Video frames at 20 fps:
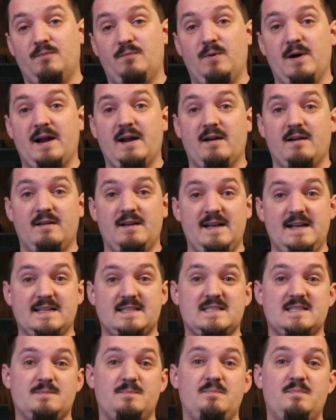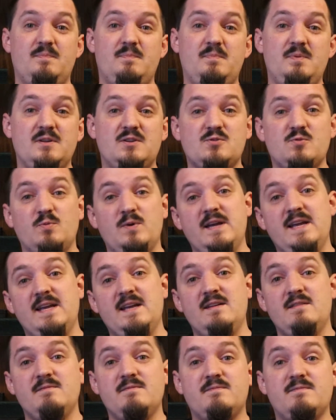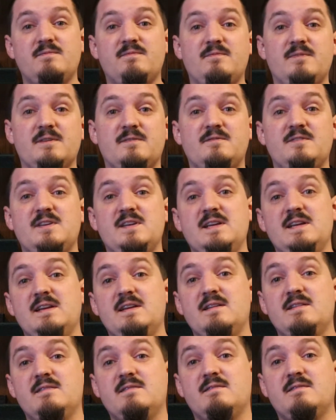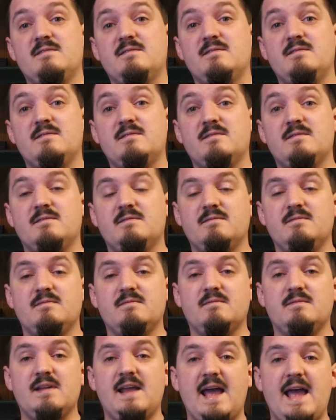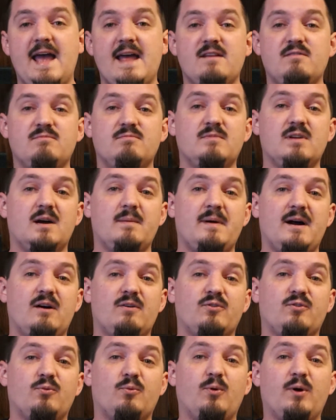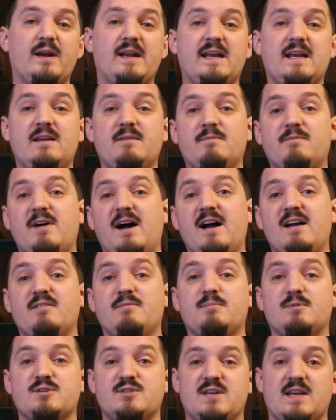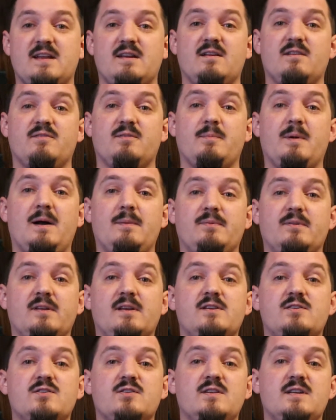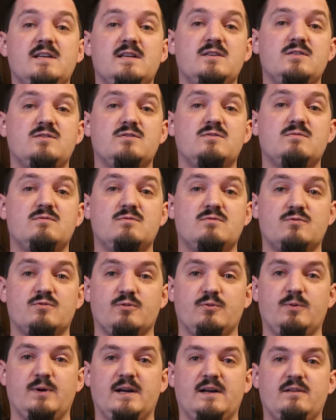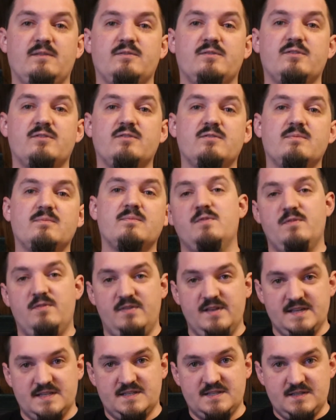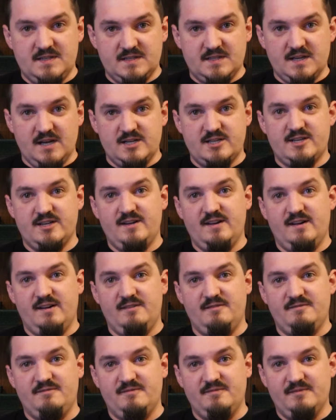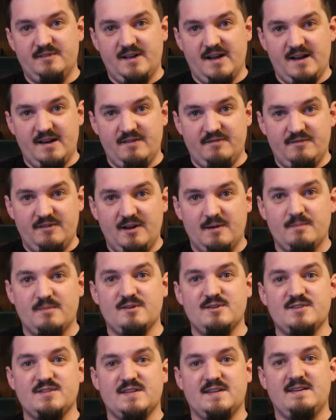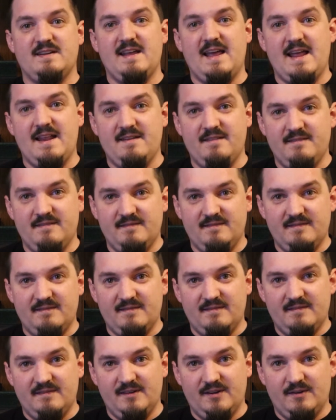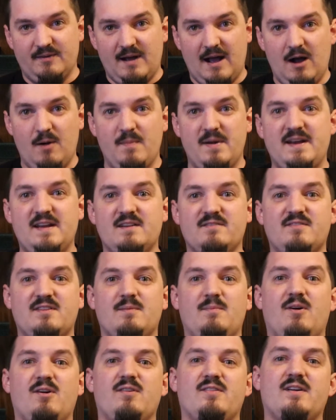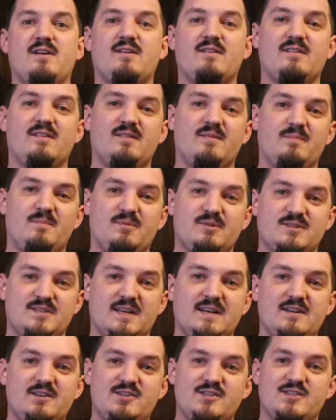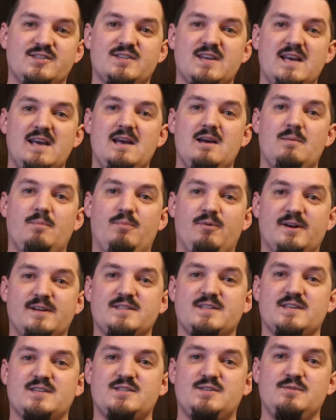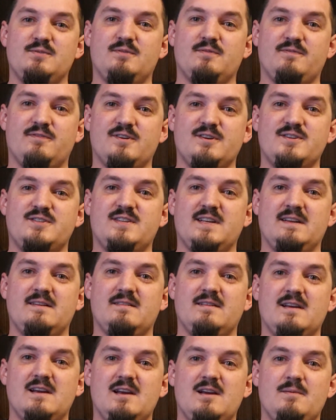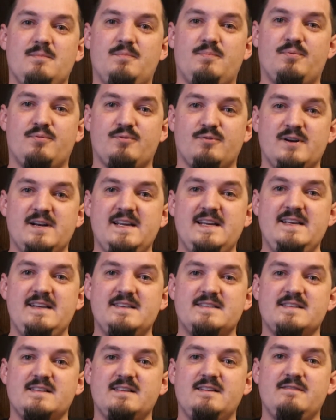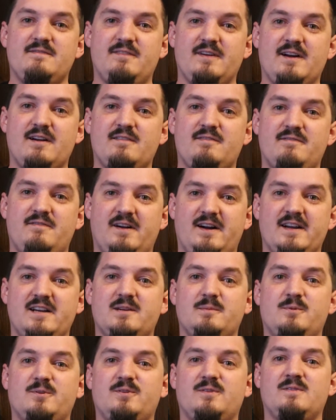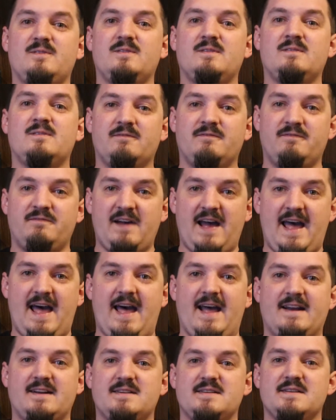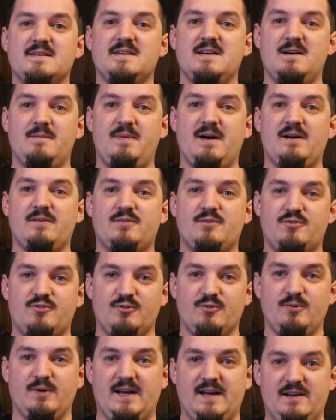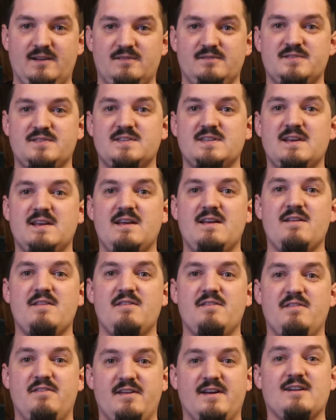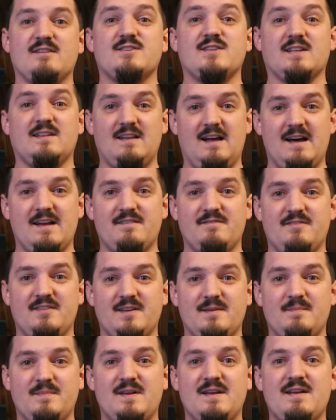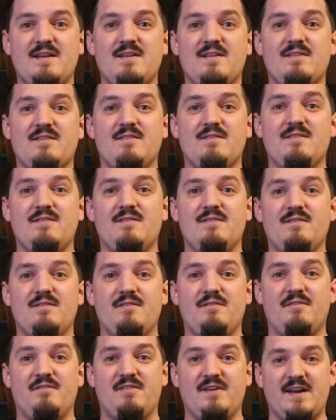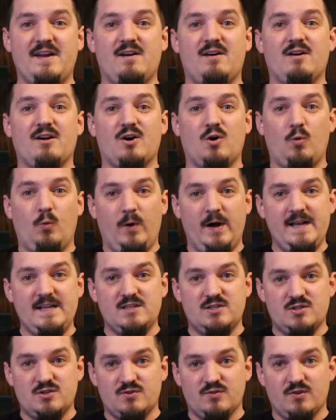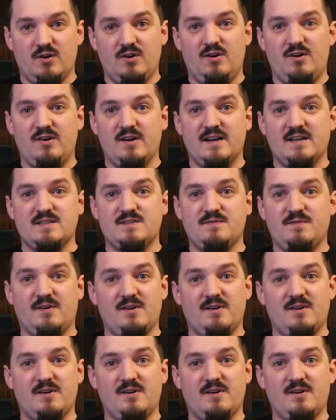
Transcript: where it's between 15 and about 25% of the population is True Elves. This discussion of kind of numbers and you know how many of them are there and percentages brings us to the first and pretty easily verifiable fact about the True Elves. There's a lot of them. They are quite strong as